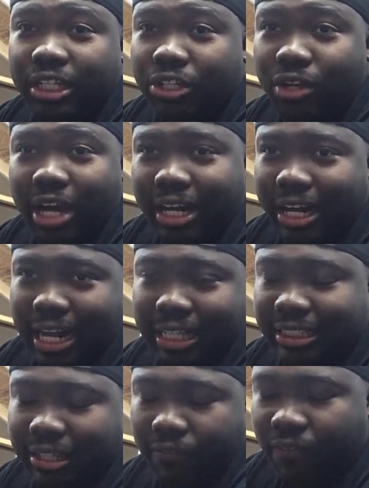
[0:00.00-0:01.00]
And you got to
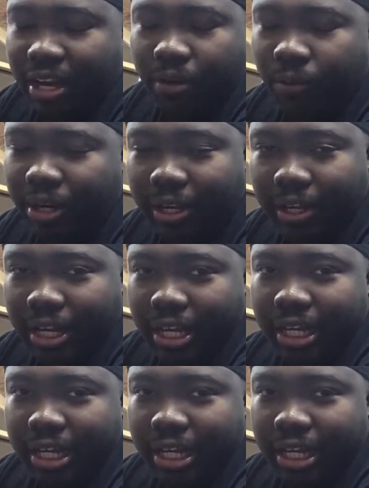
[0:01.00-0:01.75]
constantly fight with it